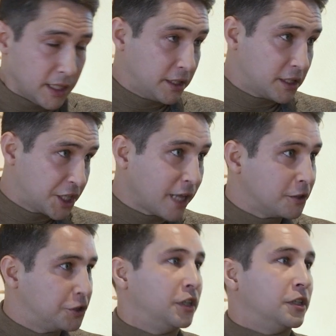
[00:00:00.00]
It is
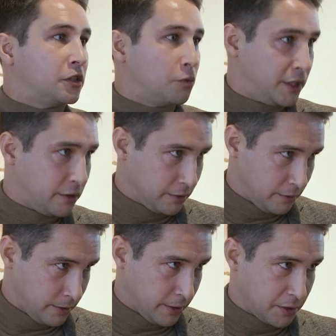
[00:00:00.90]
challenging in
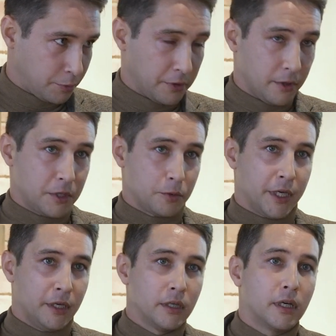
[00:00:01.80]
Switzerland, let's put it this way.